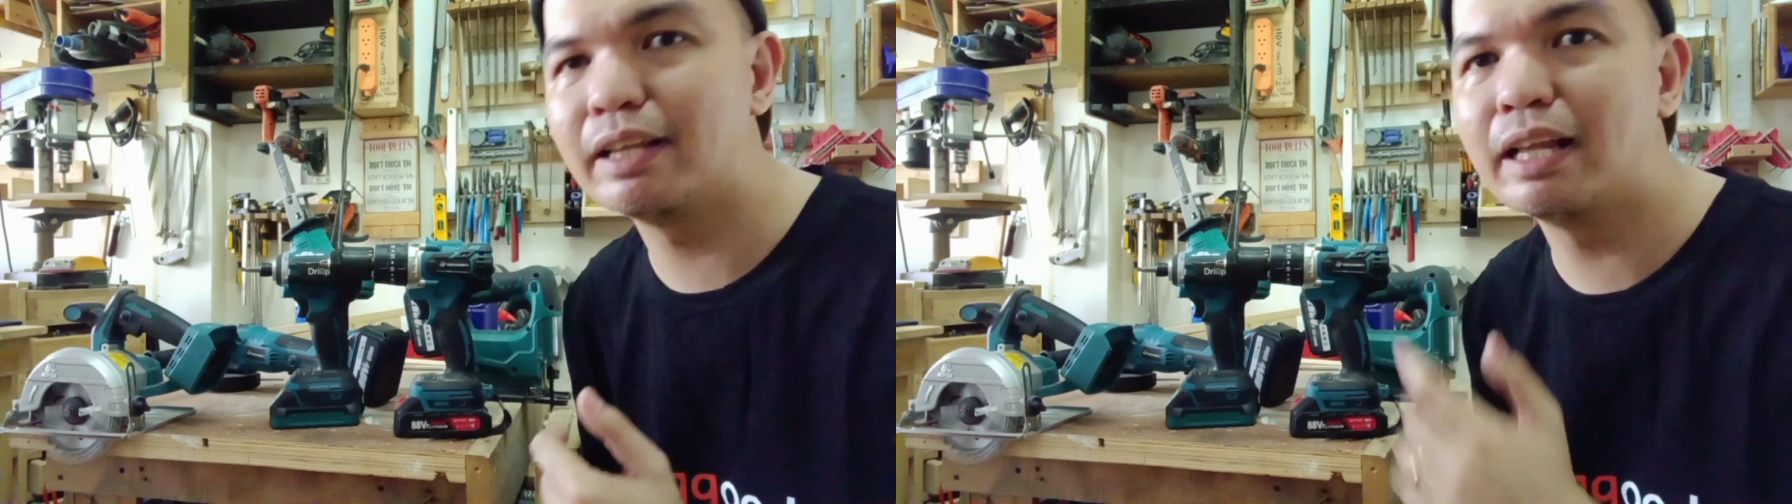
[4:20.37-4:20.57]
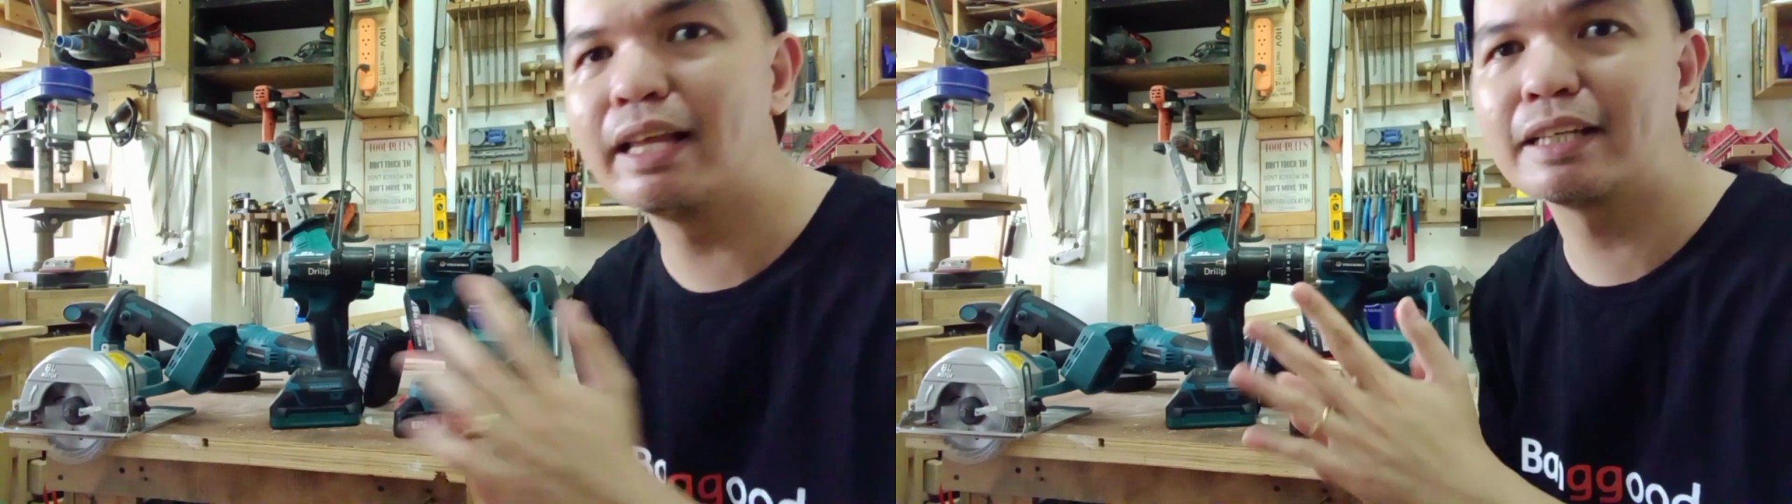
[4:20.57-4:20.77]

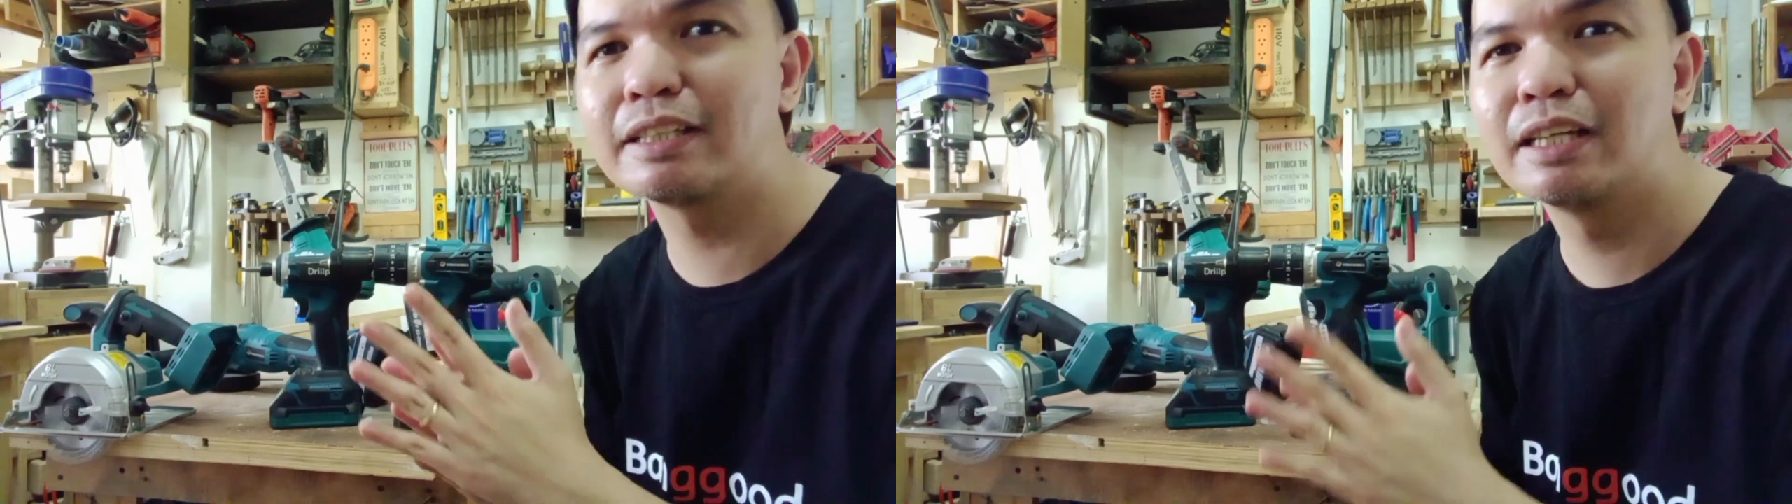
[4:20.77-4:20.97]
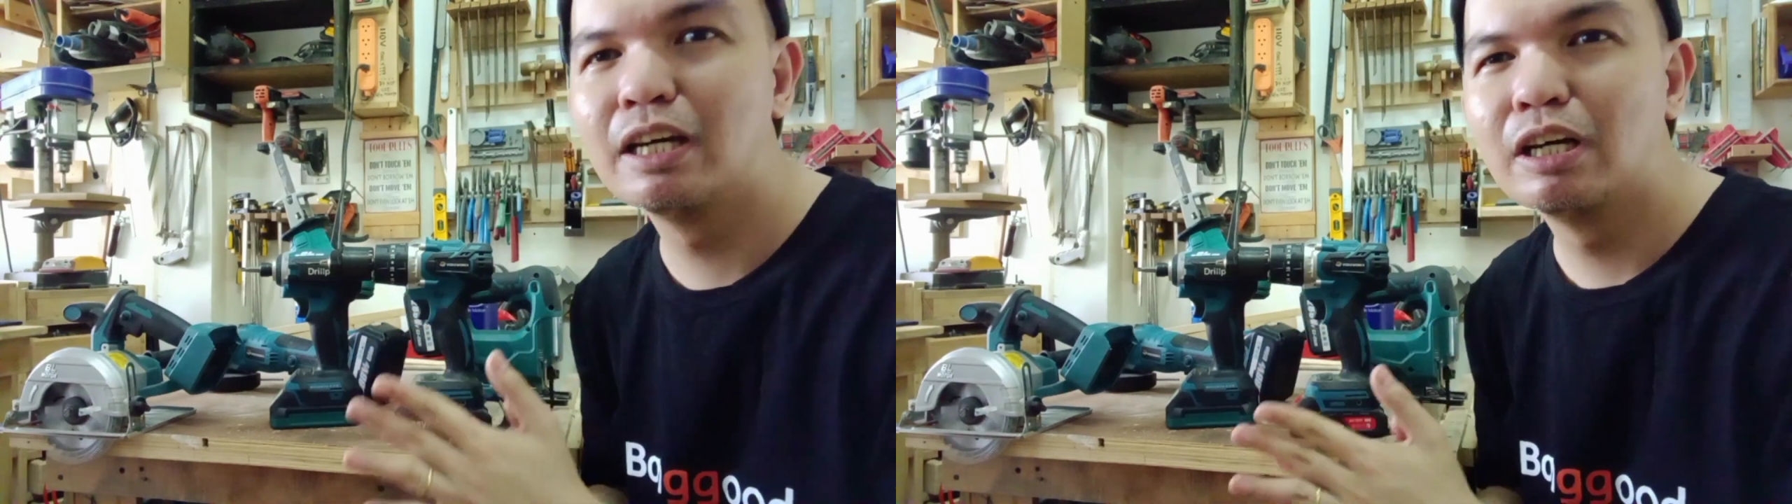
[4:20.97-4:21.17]
the
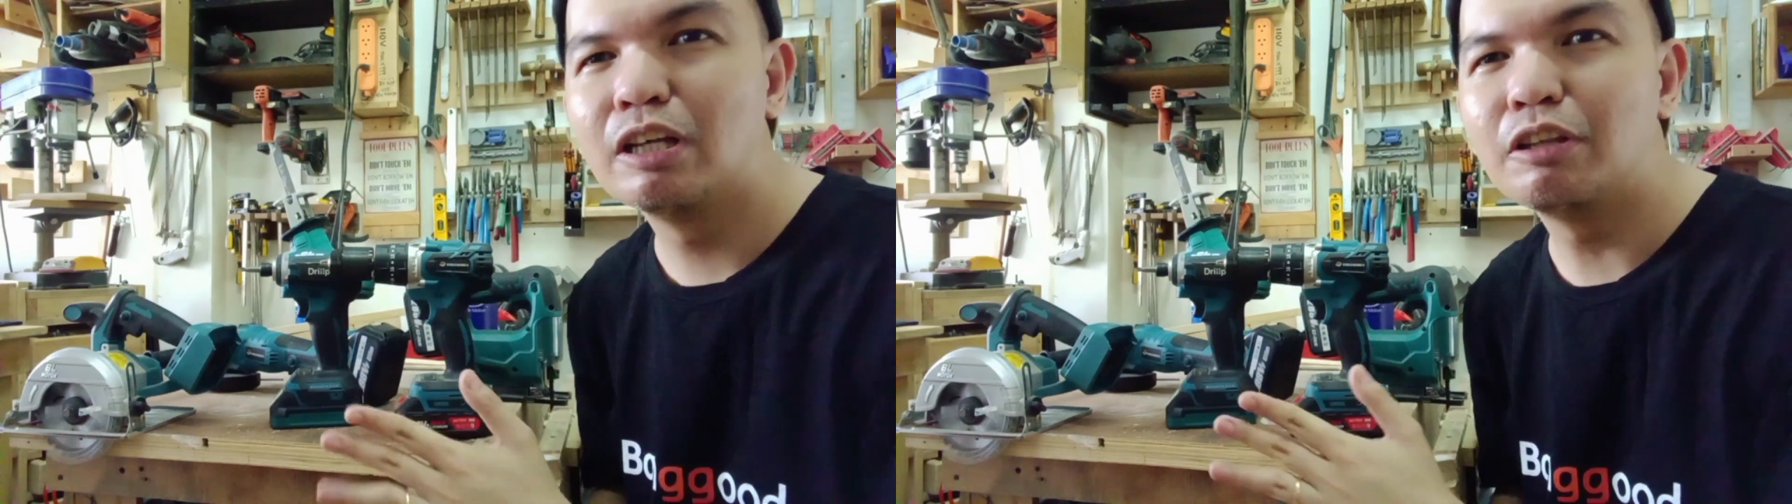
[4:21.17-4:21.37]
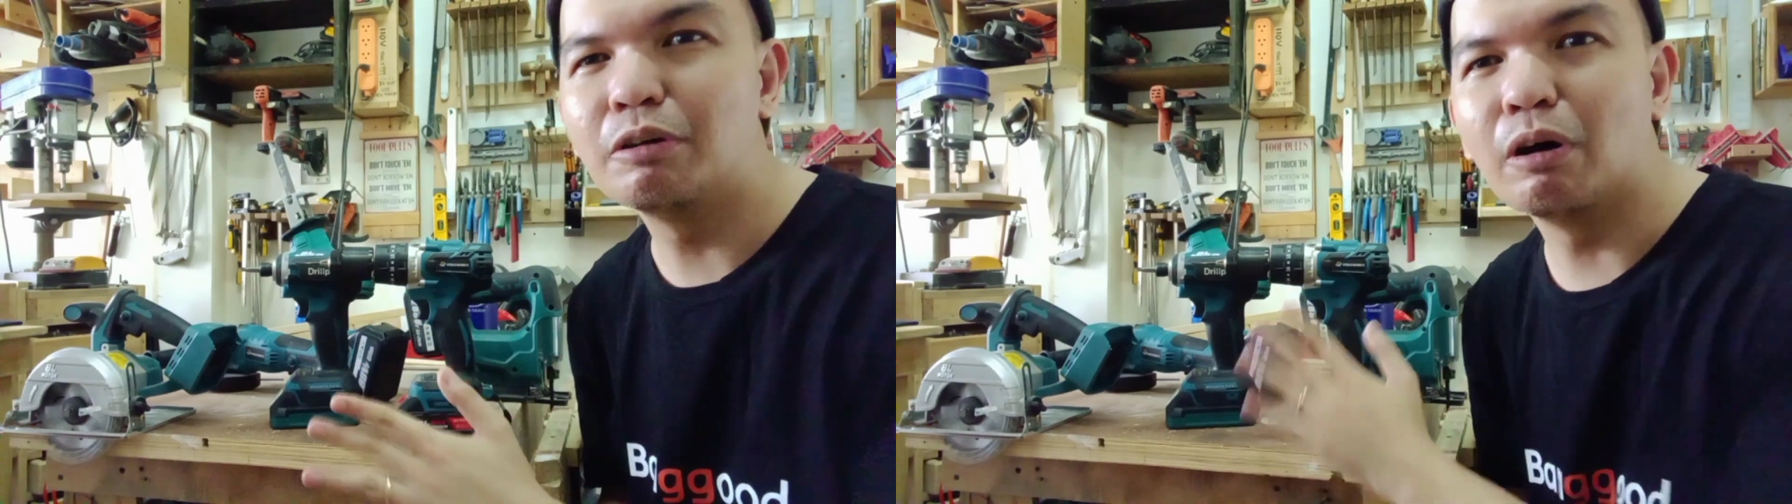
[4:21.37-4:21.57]
links
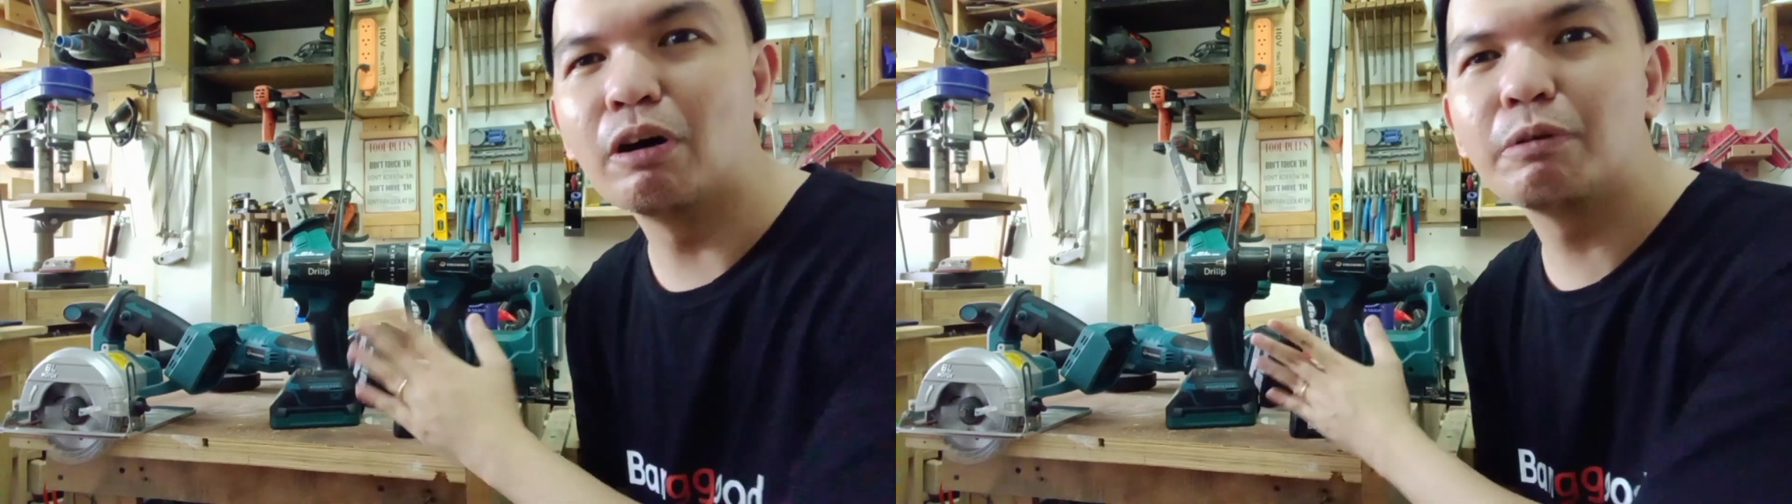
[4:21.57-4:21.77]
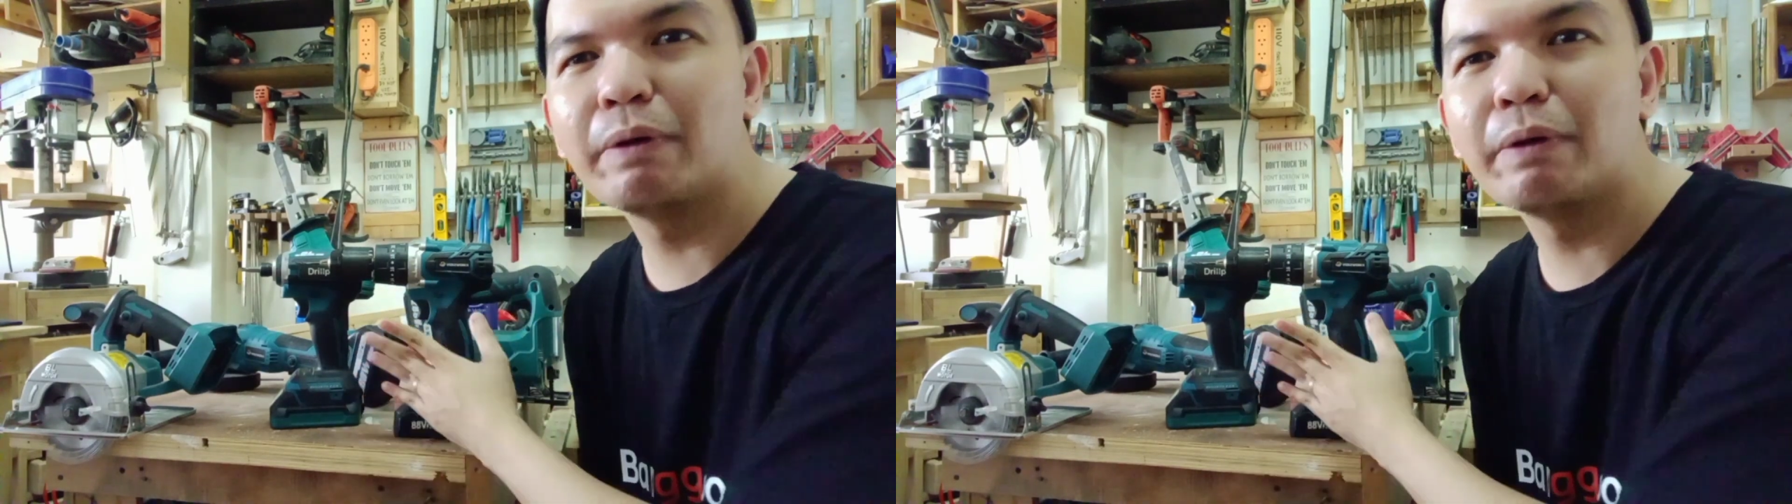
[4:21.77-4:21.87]
on